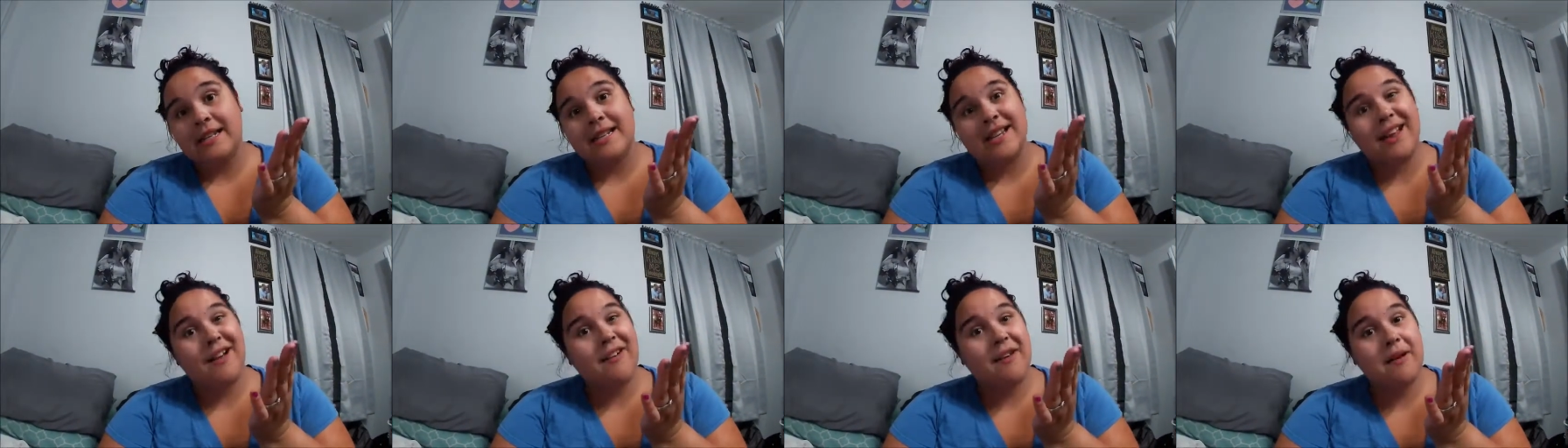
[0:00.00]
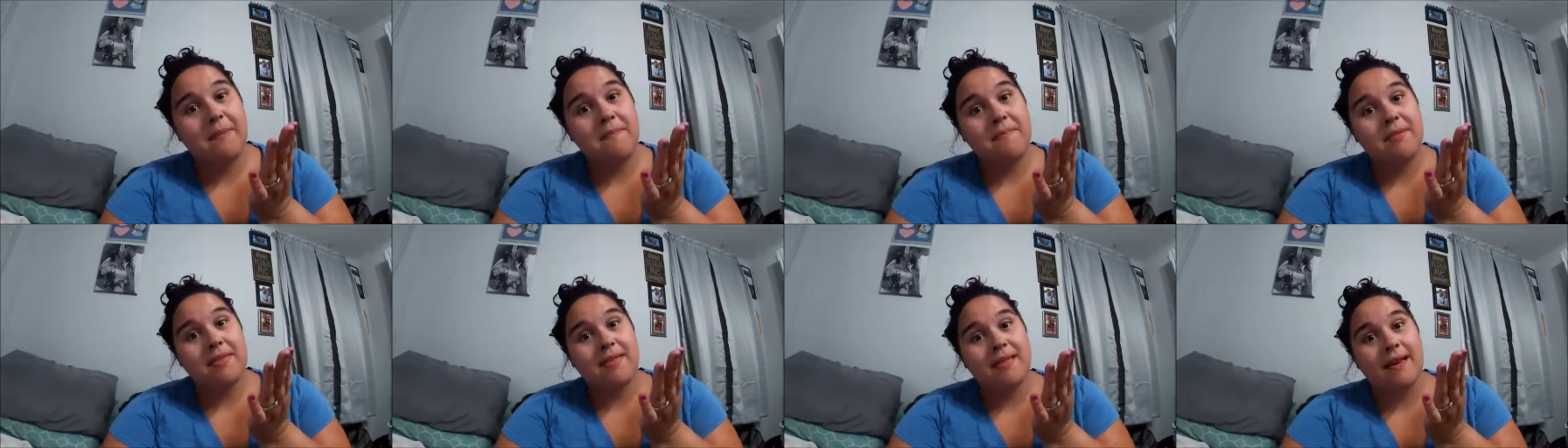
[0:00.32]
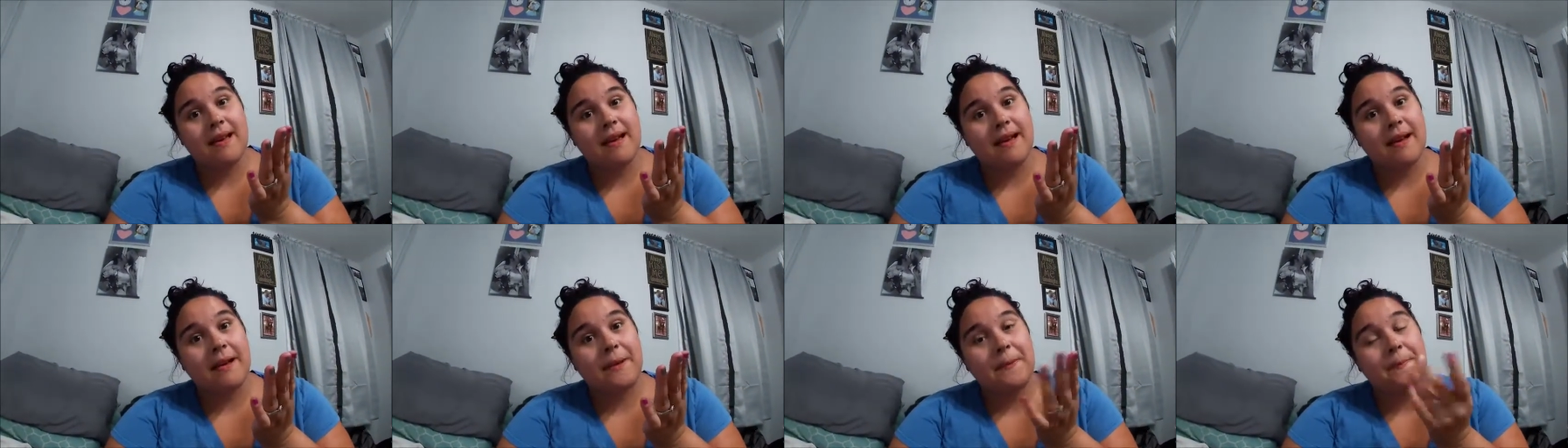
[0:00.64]
now I'm
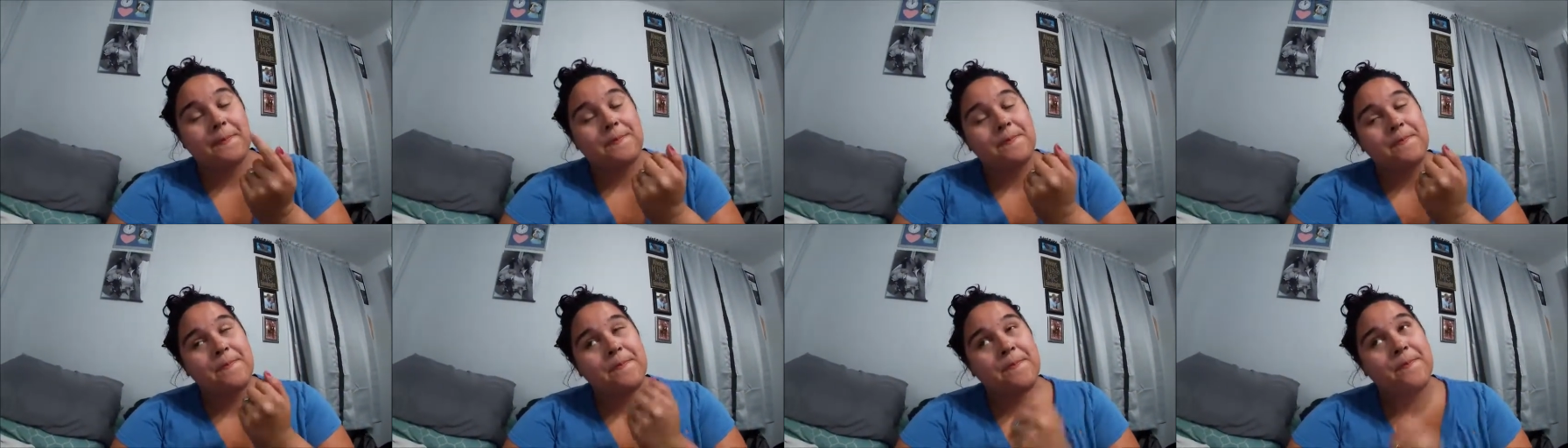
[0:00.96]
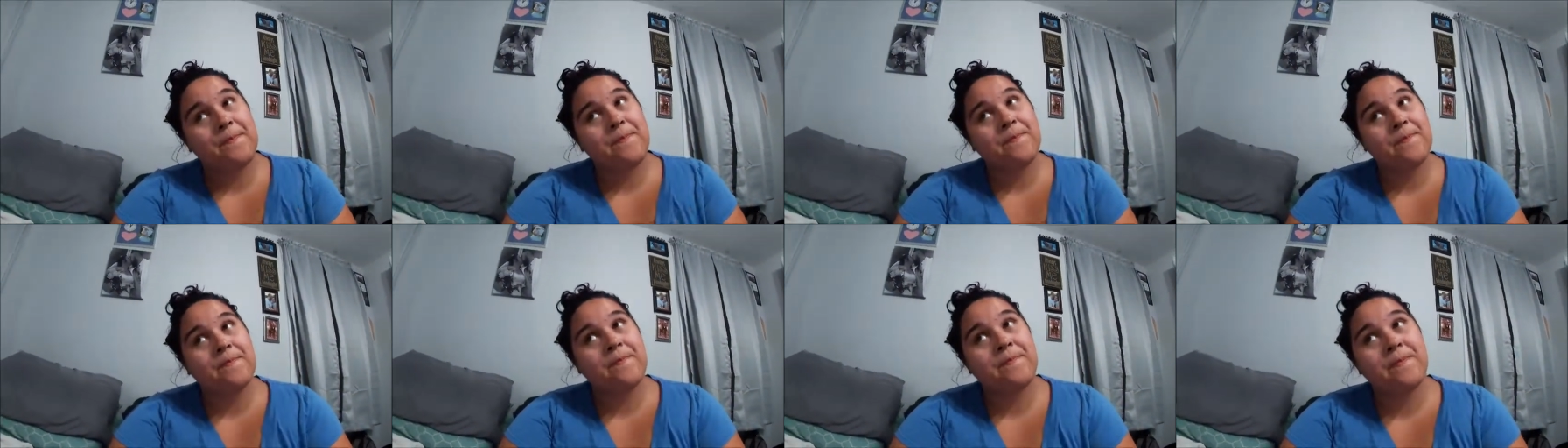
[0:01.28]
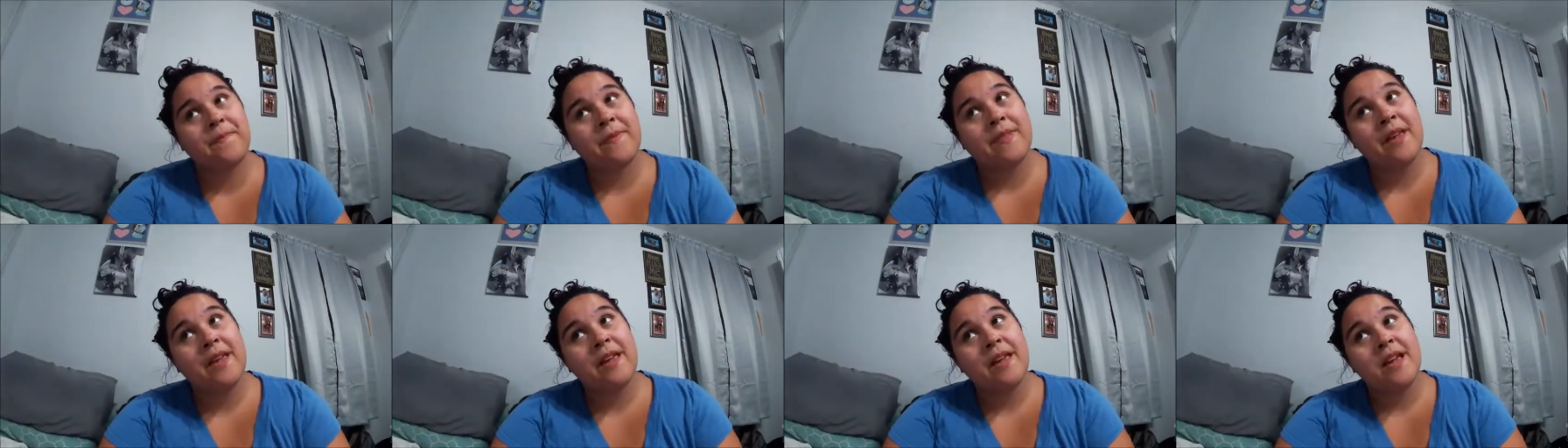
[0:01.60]

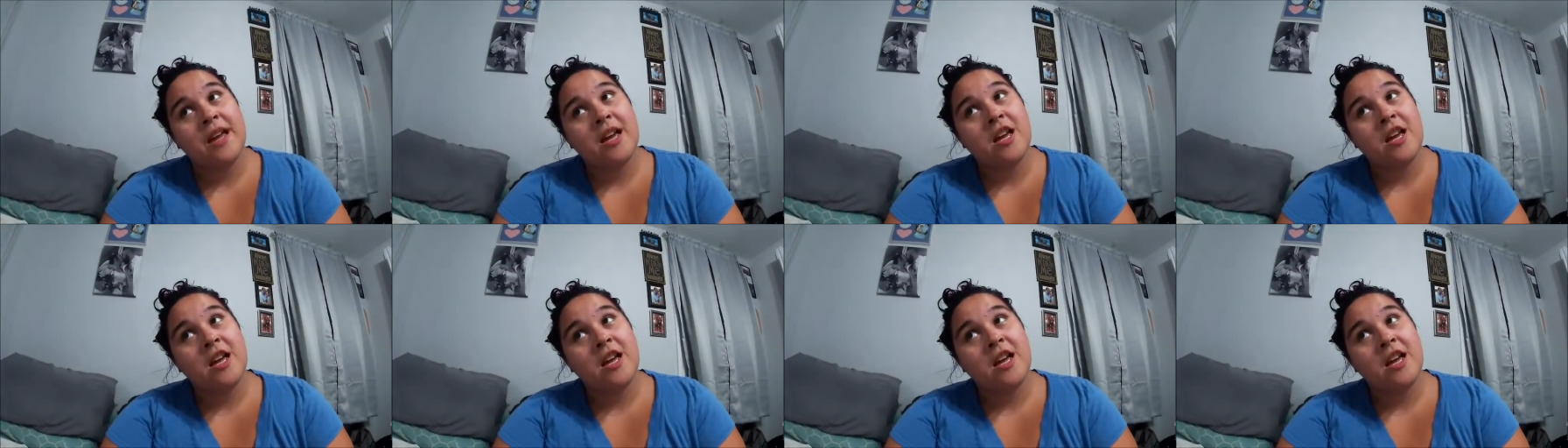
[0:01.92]
sick.